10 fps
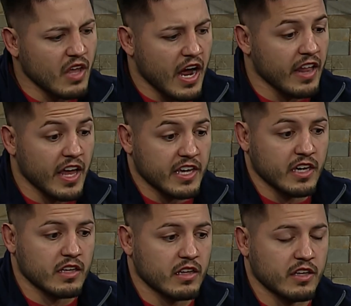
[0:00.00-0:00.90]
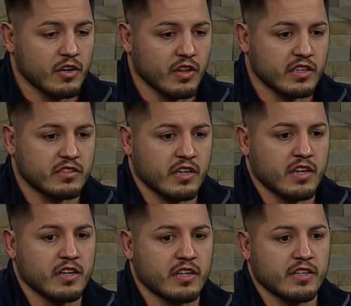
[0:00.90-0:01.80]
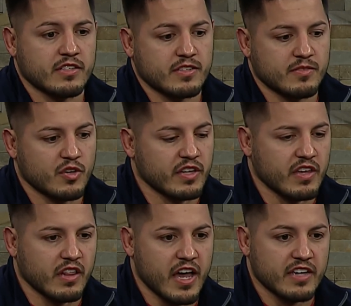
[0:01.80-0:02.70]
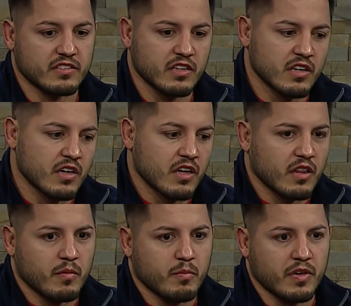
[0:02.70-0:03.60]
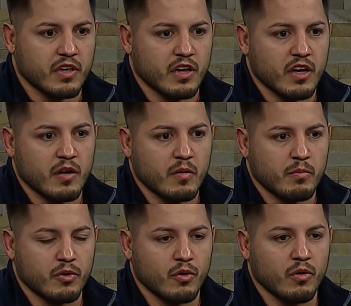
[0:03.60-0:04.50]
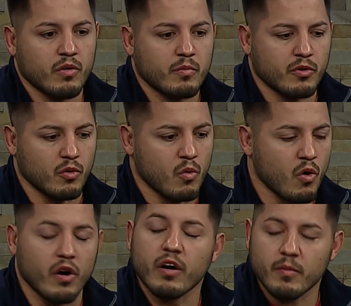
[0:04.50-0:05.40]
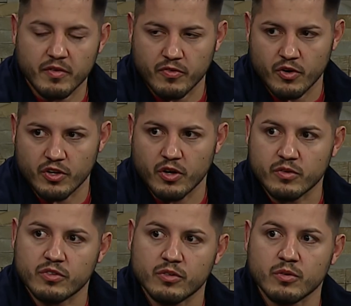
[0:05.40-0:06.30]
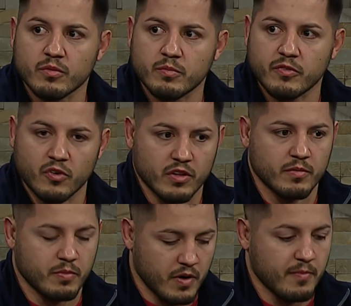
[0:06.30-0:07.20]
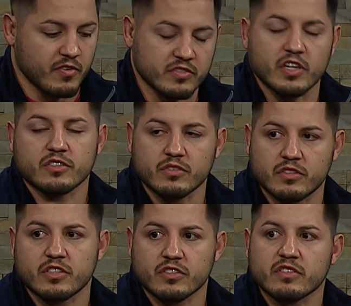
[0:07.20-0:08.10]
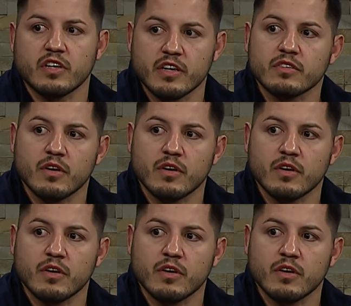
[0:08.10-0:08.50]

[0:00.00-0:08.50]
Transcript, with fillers: I like it, you know, like I said, and it's you get that last big uh, brutal brutal war mm-hmm. before mm you go to before the prep for sectionals and district state.